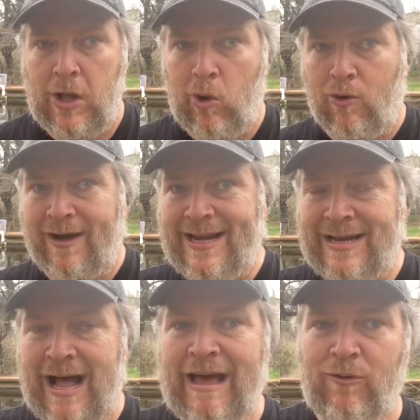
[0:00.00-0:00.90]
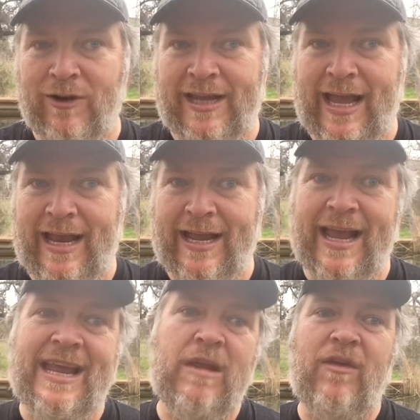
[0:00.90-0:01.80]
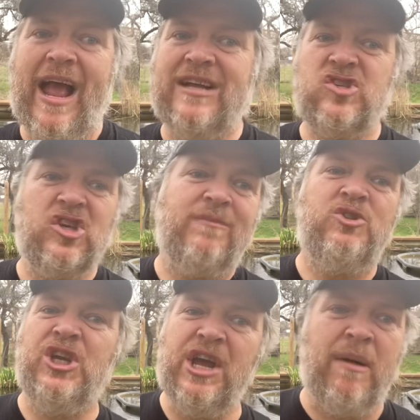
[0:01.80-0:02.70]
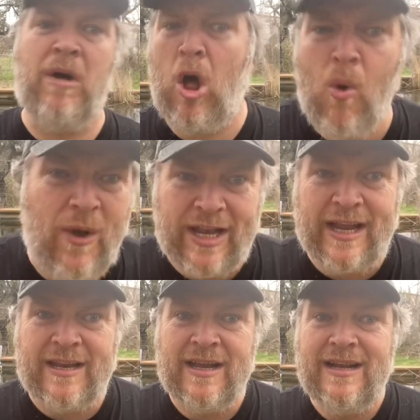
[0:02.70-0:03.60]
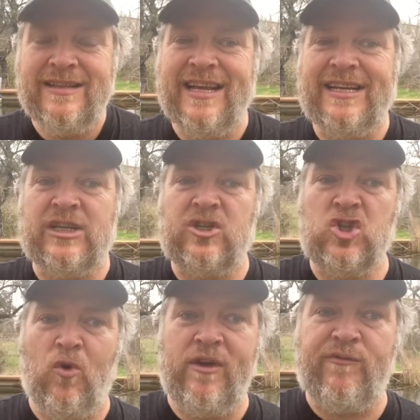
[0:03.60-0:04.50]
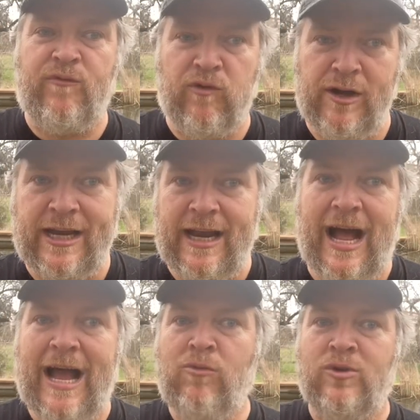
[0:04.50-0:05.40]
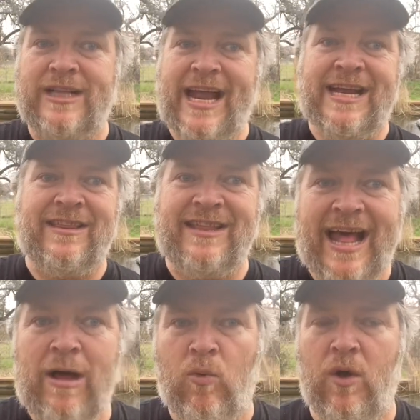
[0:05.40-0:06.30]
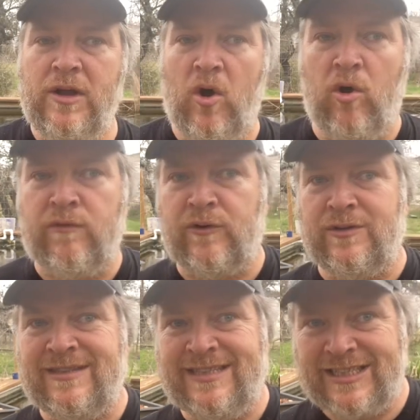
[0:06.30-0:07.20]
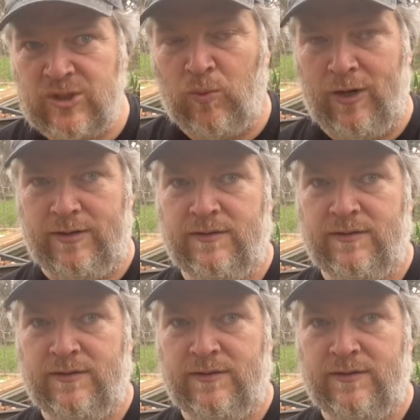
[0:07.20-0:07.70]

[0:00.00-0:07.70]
or a non-organic and even has some GMO in it that is soy-free, I will take that one over this one.